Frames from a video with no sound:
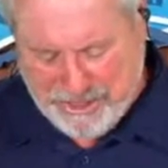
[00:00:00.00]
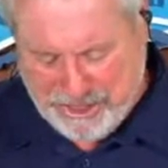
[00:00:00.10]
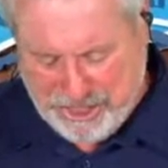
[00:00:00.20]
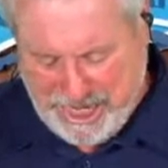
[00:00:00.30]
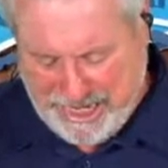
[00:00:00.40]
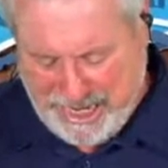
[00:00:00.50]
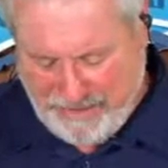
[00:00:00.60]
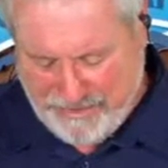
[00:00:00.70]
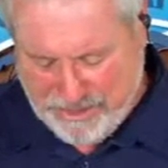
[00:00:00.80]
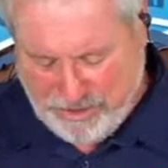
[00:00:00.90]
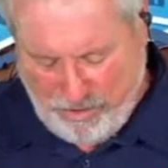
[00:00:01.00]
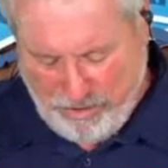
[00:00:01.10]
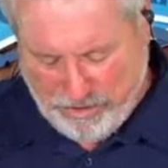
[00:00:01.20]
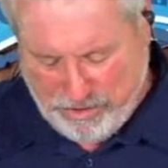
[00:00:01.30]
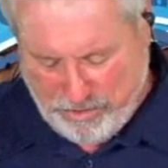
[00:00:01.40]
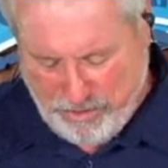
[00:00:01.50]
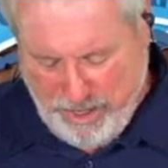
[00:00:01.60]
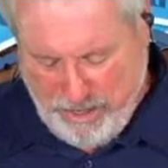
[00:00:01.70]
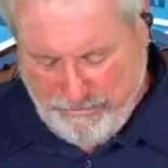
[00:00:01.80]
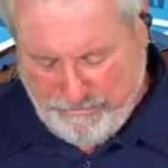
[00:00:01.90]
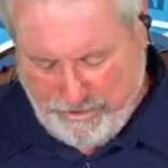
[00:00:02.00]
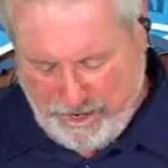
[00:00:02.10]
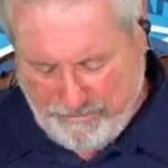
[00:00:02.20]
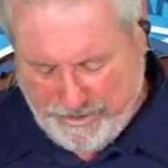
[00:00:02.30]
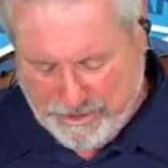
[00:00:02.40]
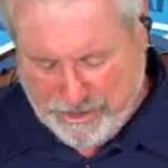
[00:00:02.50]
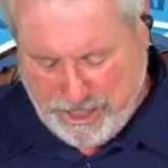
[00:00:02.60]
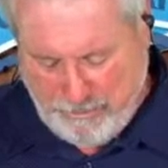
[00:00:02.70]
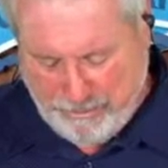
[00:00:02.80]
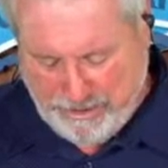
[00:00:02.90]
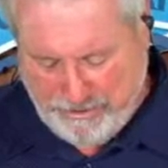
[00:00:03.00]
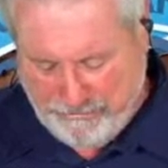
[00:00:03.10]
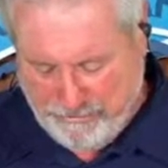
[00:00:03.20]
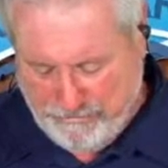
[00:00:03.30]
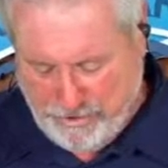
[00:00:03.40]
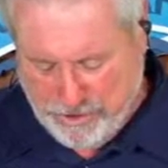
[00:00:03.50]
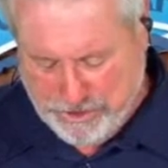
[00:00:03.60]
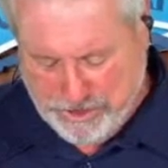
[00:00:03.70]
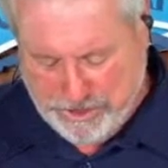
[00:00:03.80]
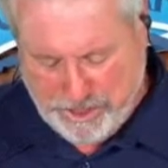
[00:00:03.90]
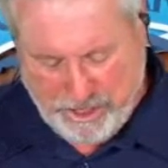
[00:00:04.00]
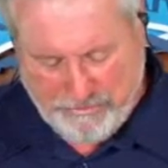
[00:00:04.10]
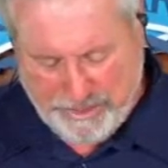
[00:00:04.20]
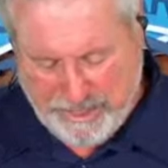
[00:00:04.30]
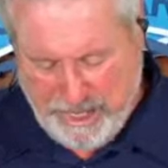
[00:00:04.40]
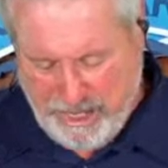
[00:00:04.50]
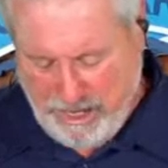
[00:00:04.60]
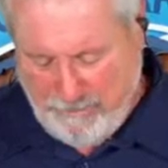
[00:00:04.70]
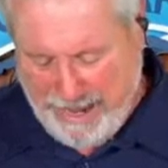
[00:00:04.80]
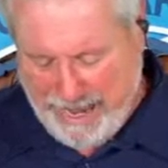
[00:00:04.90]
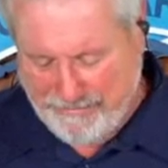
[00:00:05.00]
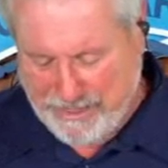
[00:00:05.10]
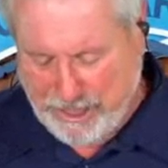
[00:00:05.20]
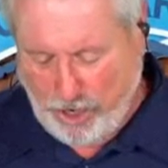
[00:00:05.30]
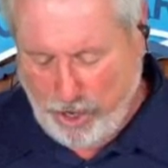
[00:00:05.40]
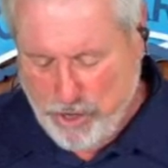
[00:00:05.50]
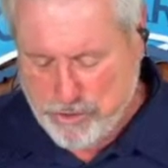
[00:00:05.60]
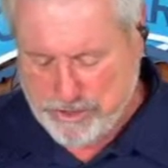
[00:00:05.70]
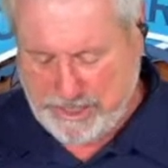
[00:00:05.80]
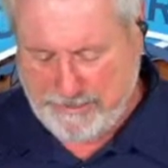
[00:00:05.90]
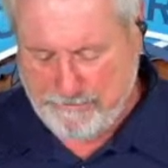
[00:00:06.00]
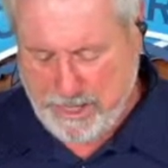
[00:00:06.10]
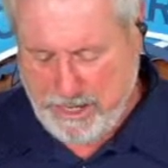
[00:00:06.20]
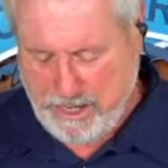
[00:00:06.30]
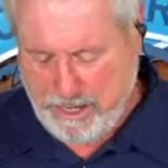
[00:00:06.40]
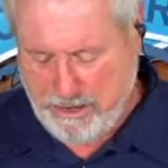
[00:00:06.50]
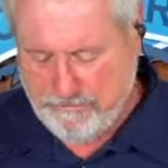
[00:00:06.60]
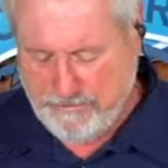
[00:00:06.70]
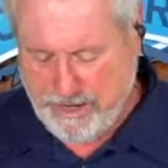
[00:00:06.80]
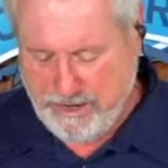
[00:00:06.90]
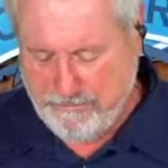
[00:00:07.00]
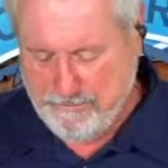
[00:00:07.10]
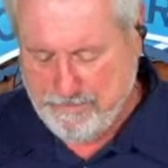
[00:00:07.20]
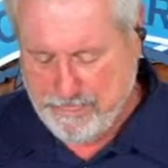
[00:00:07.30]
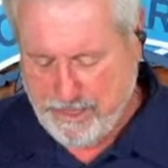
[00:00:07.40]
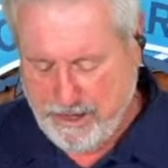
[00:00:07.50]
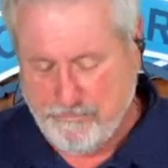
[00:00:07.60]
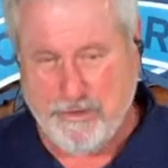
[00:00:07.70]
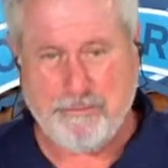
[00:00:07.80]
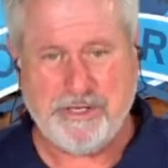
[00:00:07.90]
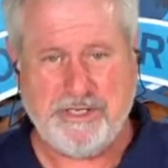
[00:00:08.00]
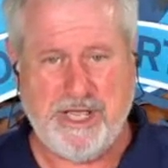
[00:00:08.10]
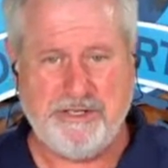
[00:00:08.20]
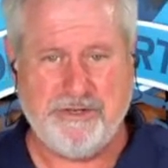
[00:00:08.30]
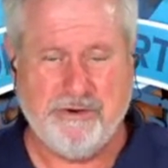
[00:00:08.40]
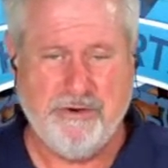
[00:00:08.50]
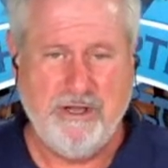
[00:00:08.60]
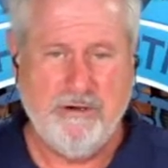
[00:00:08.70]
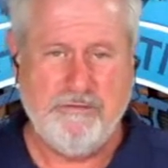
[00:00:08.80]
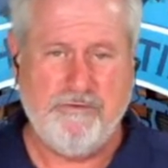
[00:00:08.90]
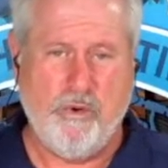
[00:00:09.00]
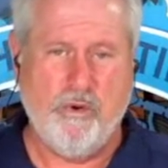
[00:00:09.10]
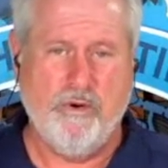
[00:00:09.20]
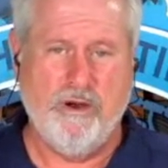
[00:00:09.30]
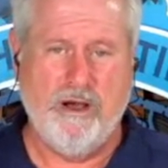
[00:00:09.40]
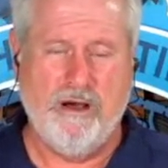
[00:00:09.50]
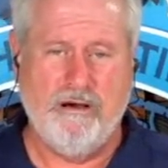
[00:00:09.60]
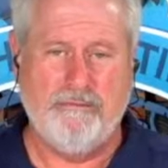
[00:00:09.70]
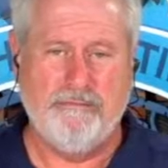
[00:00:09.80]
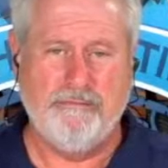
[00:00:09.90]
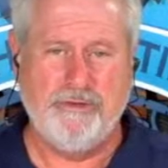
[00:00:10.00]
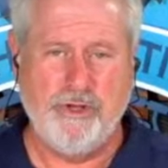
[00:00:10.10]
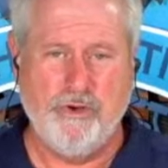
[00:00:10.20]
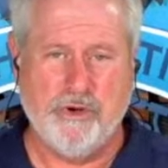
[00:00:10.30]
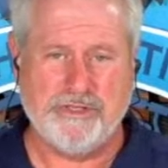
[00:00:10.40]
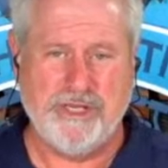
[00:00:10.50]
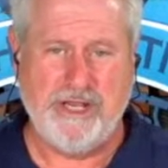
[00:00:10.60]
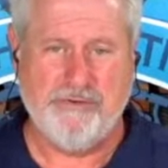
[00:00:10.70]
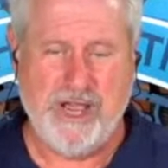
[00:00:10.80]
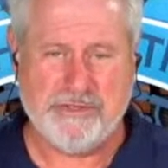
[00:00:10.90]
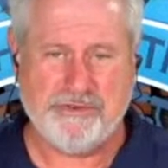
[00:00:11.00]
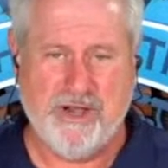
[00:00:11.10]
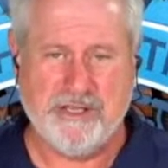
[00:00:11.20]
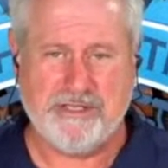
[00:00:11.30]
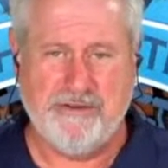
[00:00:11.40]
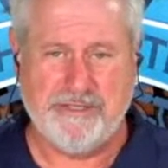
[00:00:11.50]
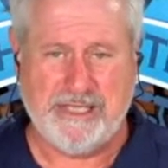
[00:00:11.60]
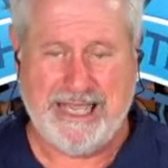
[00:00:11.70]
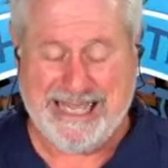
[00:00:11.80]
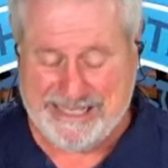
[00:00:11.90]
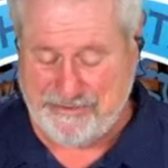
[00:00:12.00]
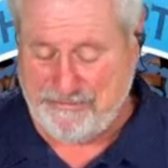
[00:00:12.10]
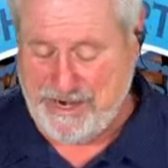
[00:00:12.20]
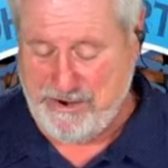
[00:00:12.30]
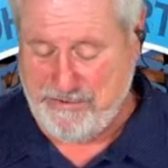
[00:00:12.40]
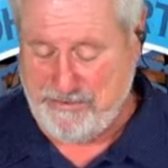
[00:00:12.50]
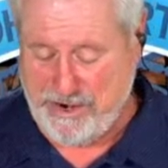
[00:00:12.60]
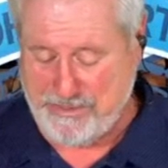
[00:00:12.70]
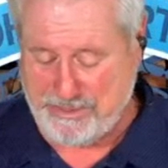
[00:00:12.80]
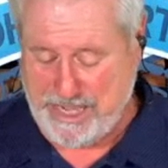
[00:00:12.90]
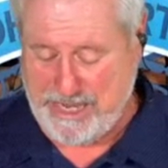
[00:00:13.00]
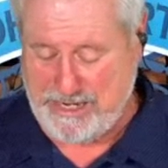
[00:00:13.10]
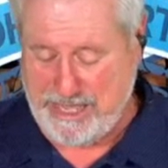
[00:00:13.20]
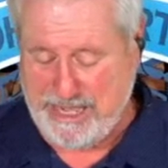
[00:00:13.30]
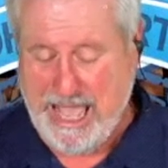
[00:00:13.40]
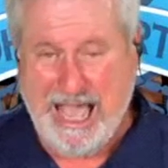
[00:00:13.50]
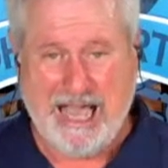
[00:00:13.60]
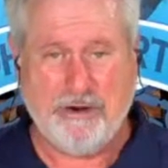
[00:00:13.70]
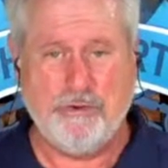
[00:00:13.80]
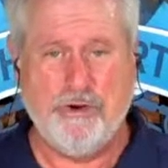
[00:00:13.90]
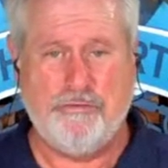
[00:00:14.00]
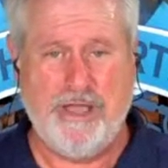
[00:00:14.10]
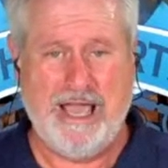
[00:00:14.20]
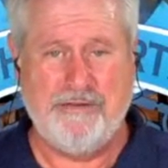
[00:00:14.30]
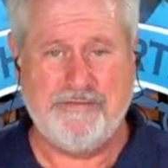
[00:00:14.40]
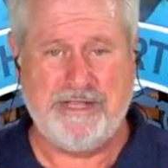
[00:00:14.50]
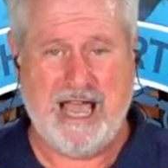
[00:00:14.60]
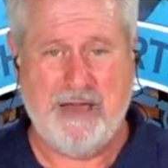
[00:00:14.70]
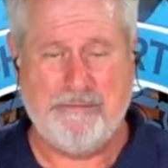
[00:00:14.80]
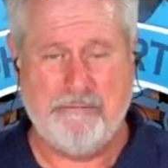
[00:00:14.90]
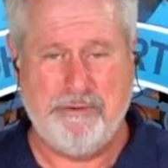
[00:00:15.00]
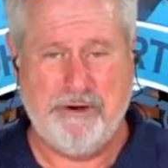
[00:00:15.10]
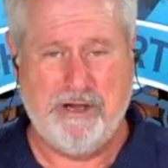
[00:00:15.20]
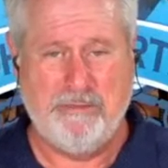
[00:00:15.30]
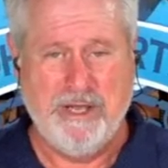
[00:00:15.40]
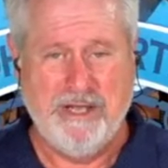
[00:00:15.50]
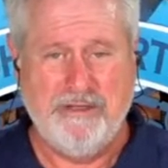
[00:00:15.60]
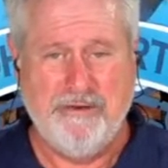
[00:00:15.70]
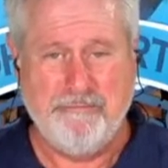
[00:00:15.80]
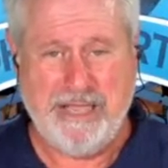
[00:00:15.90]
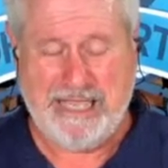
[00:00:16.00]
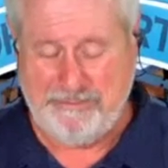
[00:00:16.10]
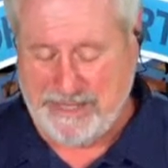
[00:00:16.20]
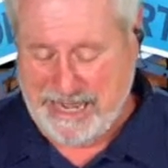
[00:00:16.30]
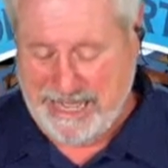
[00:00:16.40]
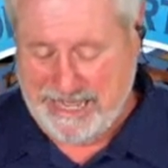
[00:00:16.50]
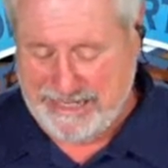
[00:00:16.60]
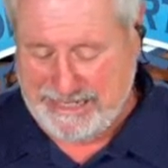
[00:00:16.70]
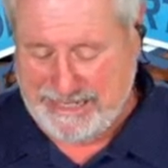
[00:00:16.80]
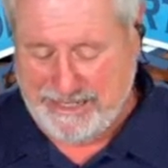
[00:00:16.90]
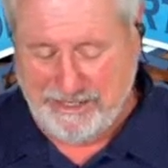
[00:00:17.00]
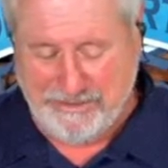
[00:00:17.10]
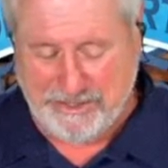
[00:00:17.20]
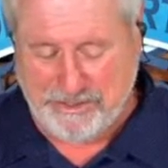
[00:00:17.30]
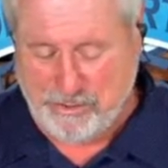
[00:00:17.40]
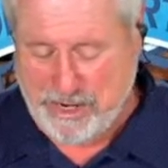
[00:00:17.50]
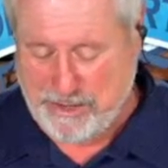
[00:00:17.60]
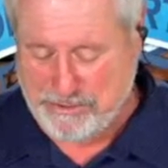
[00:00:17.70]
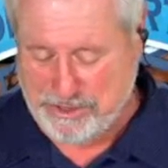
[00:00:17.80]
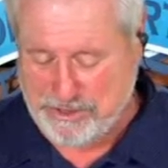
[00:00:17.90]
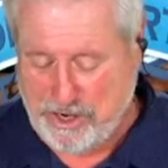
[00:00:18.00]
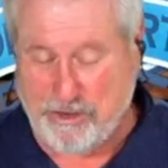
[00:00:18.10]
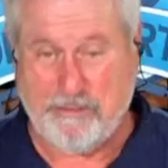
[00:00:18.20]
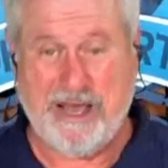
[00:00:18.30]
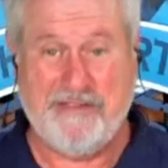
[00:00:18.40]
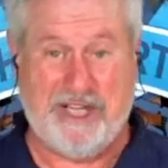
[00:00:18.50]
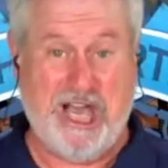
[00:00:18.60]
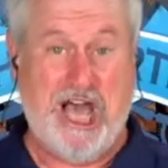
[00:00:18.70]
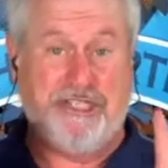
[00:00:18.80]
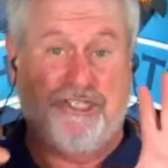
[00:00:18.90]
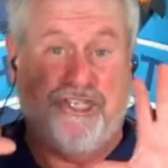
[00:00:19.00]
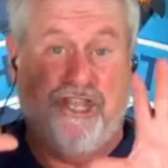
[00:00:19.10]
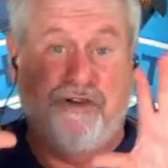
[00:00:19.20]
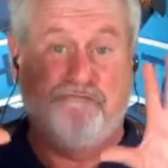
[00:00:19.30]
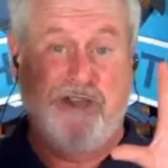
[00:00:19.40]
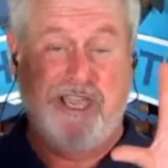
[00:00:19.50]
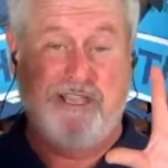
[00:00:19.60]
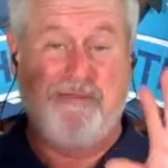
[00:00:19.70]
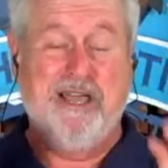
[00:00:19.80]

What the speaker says: to check out this article. There's a couple of different versions of it about the closing of the potential for New York City restaurants and everything. It's a very, very sad day. I don't know if we have time to put up the meme that I had at the end of the story. I was just talking about the Godzilla meme.